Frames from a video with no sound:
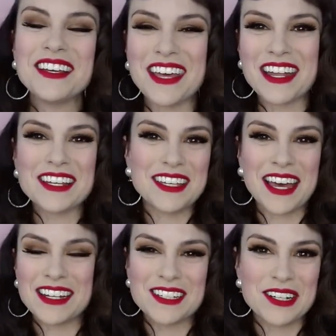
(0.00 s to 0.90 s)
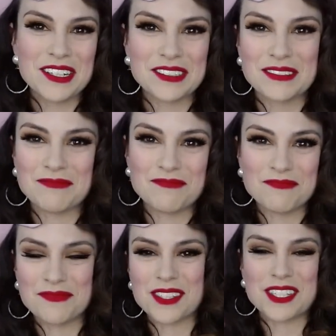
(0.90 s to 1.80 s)
getting your
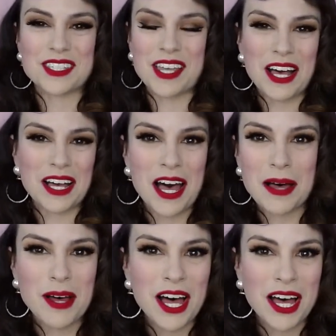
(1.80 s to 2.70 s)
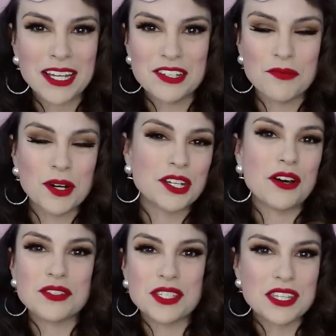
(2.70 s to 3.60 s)
sock hop on, you would
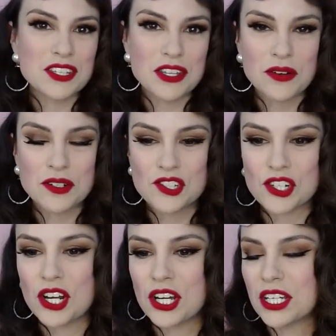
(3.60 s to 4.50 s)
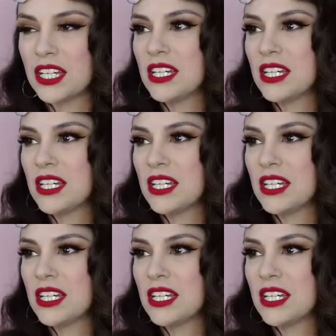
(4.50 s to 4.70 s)
go see the soda jerk.